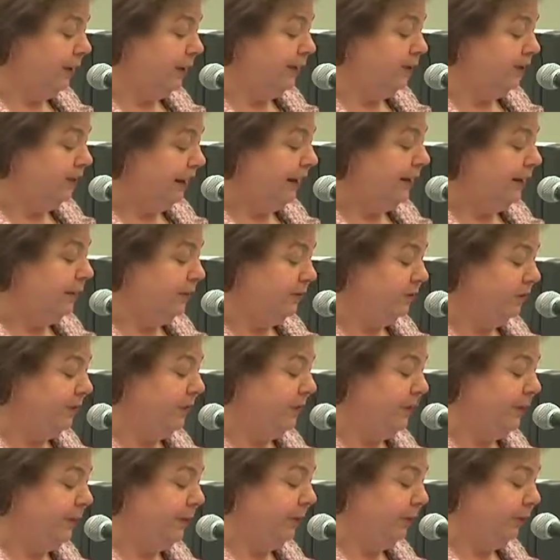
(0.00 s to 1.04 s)
and tenants in
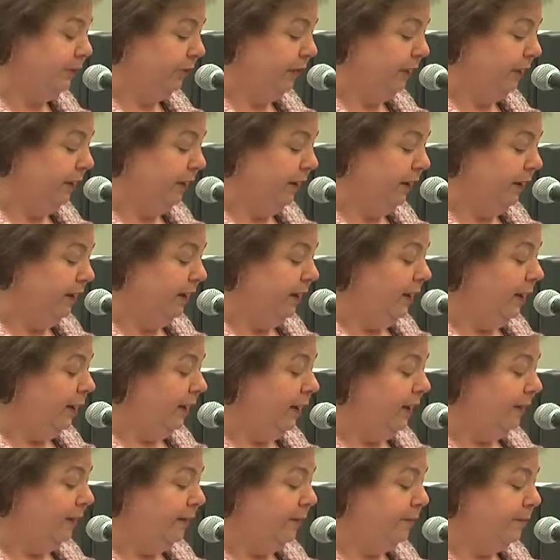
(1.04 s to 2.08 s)
the building.
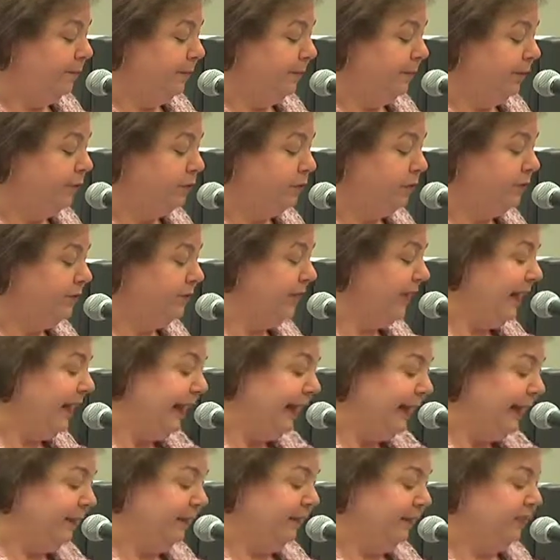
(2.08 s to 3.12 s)
Um, there's sort of
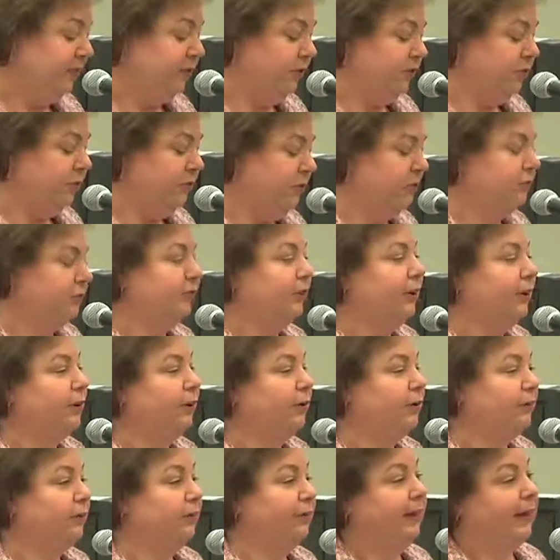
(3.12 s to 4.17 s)
endless issues that
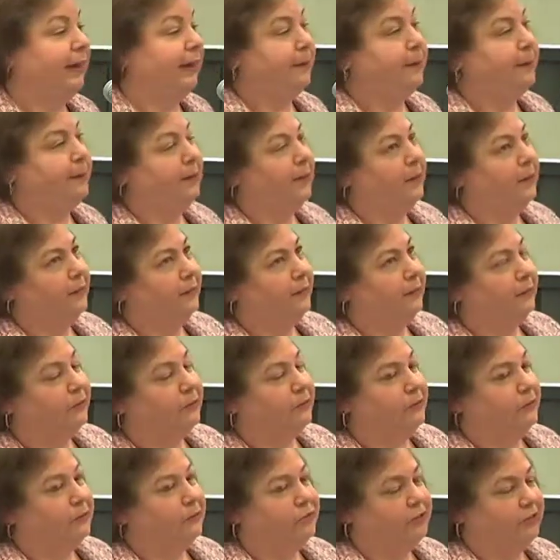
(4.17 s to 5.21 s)
overlap the
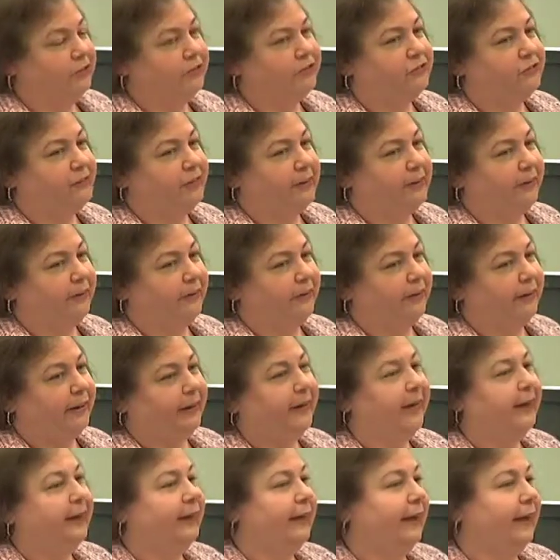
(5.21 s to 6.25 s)

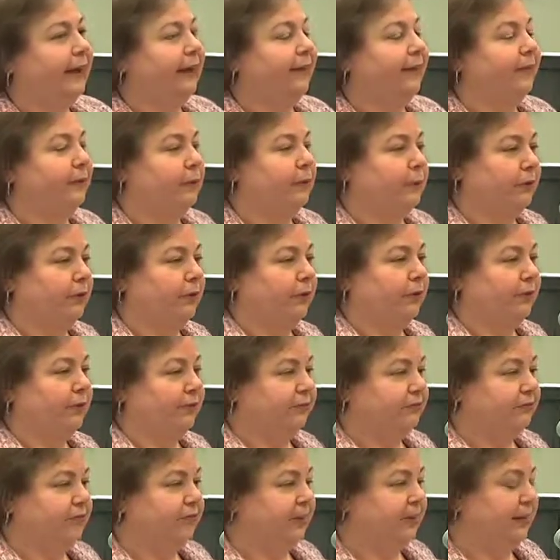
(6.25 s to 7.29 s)
judiciary, and the role of
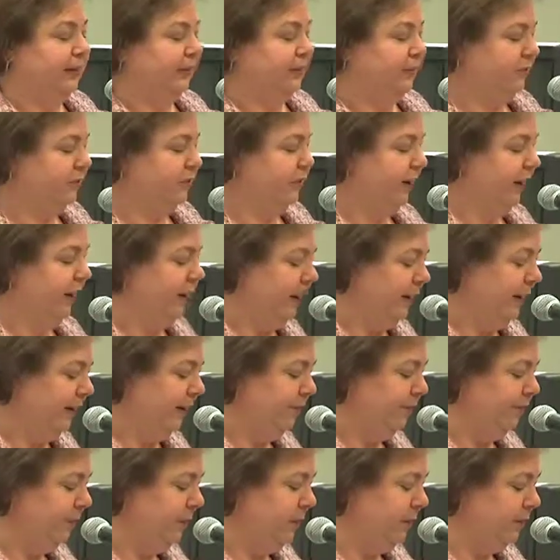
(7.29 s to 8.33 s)
city and state
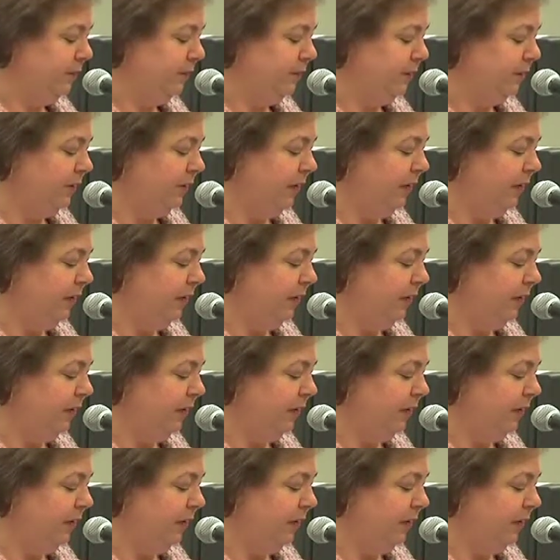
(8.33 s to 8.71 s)
government.